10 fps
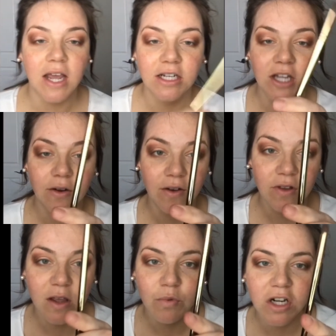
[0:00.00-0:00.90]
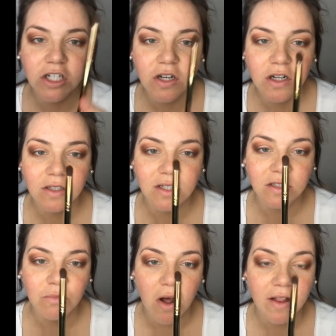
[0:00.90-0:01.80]
eyeshadow everything brush. You can use the
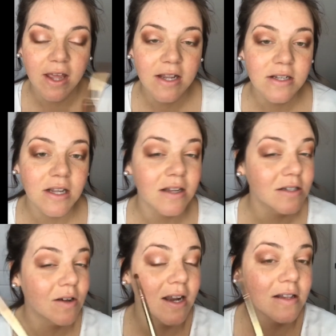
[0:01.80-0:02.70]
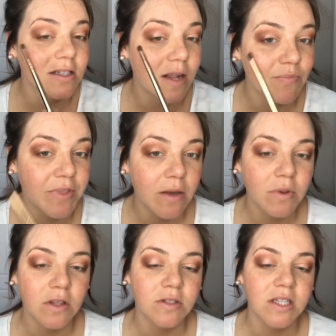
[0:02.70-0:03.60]
small end and do kind of the same thing
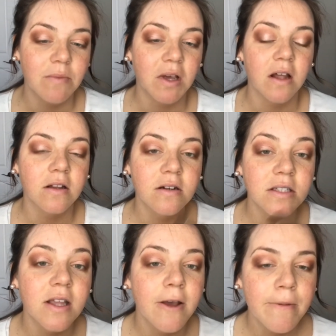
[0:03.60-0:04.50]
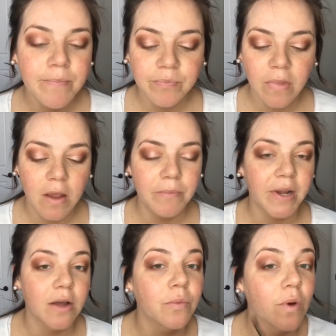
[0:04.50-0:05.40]
with those same colors,
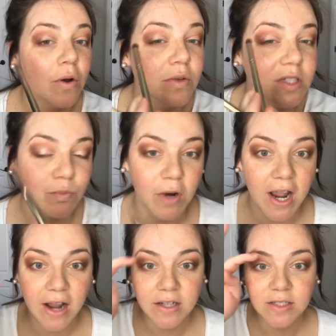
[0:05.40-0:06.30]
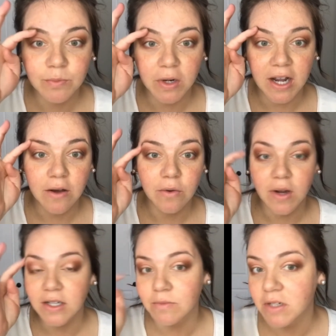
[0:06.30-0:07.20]
but it won't spread out
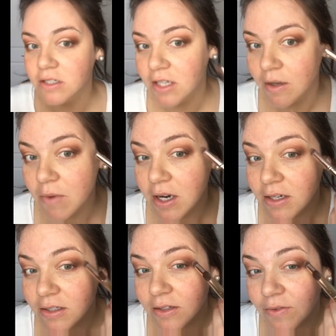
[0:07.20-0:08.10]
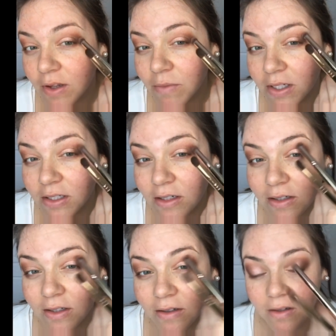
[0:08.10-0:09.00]
quite as much like mine is, if that makes sense.